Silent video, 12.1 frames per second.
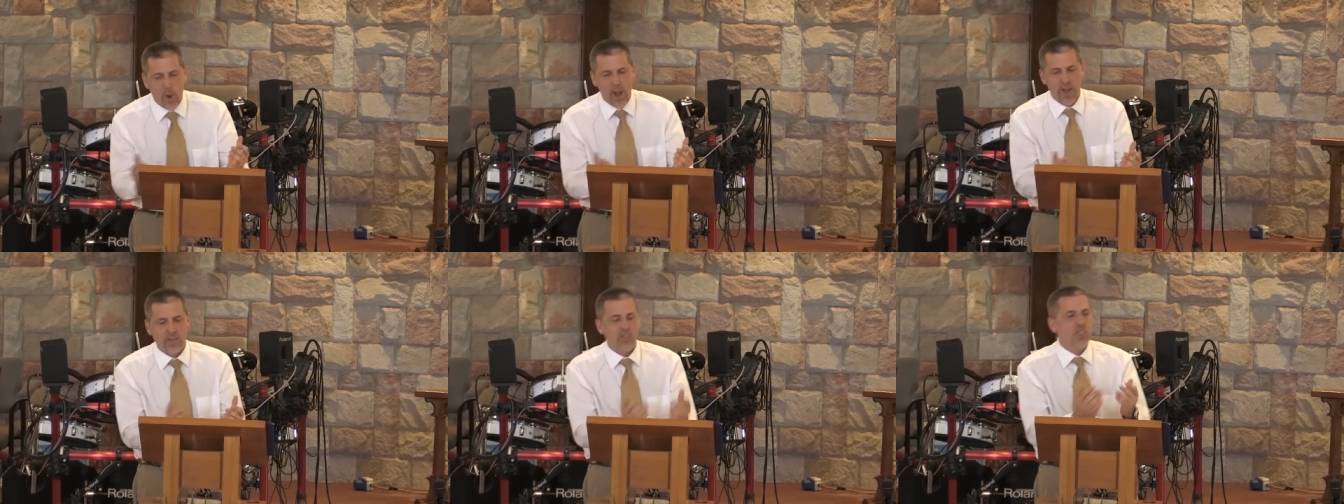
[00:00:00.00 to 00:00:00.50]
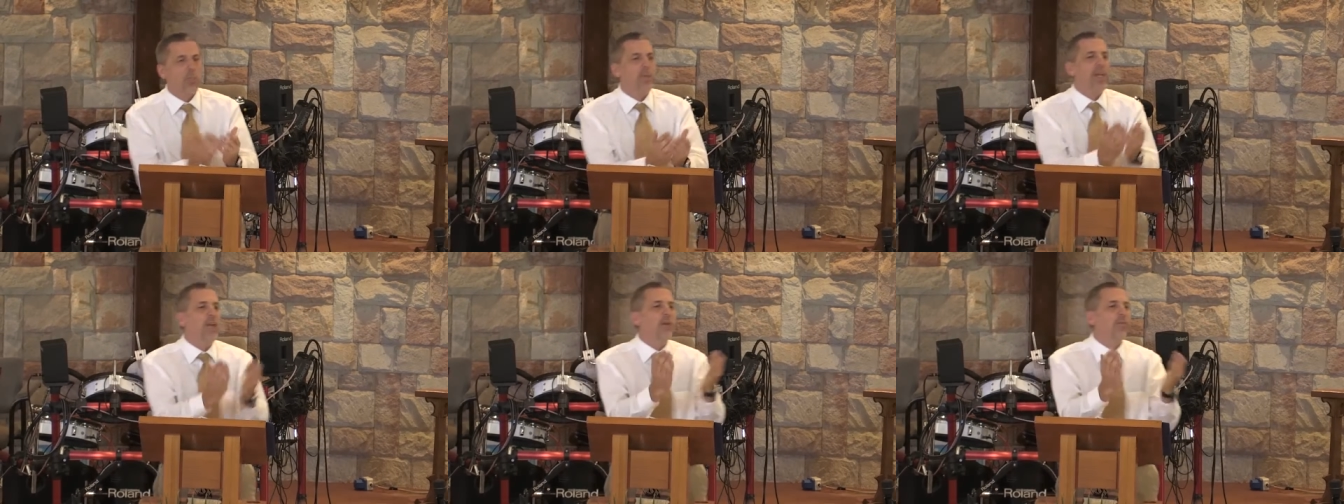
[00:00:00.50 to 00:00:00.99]
ways to
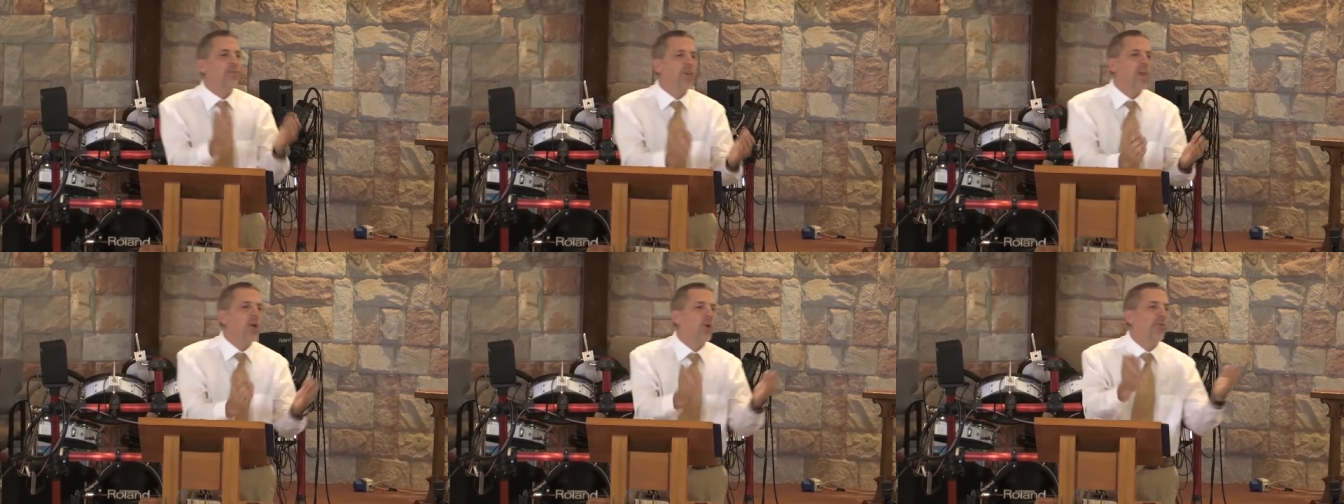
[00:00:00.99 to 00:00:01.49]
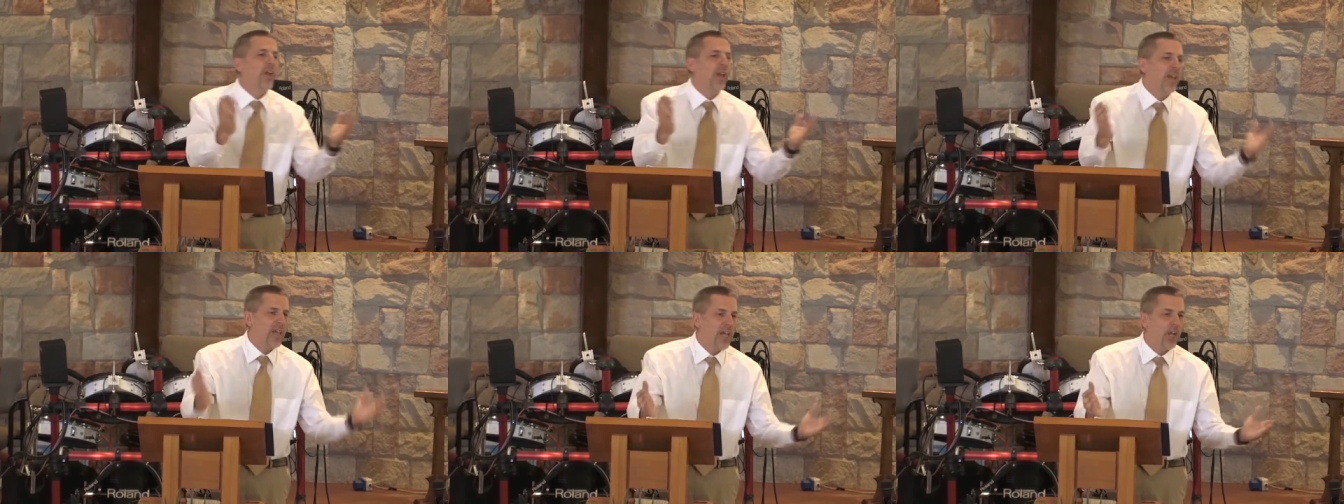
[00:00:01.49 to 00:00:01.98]
be in a field that
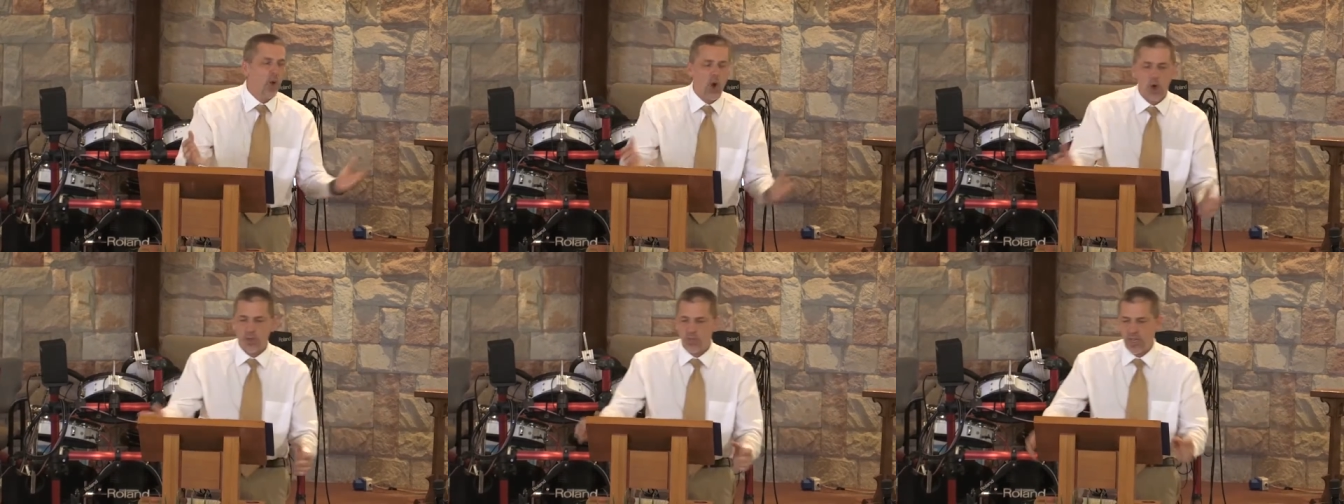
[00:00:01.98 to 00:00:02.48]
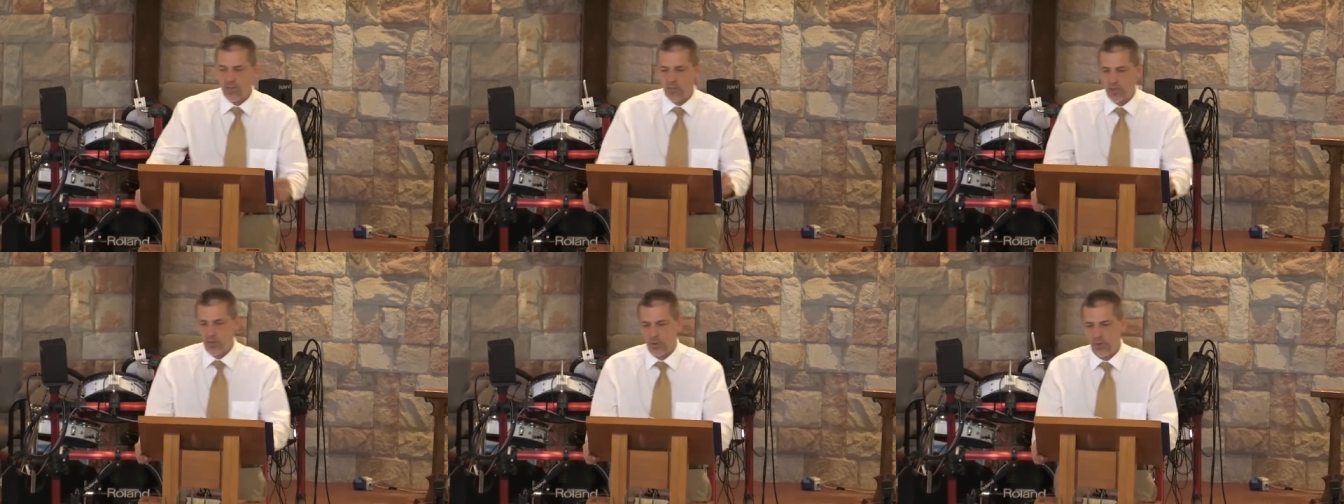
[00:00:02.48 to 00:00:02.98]
he calls
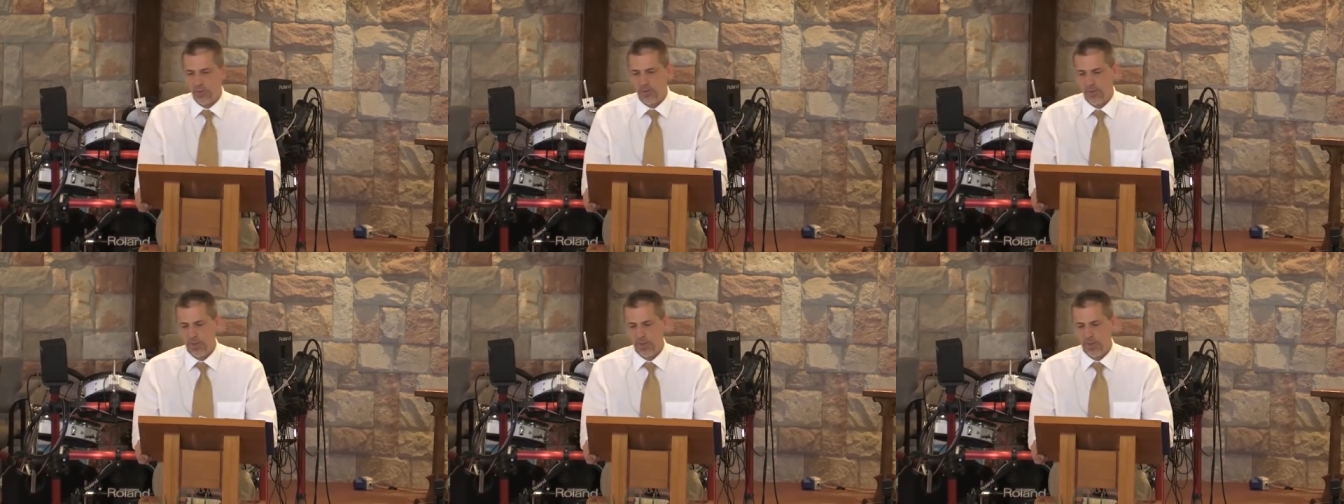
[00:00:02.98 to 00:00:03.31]
us to.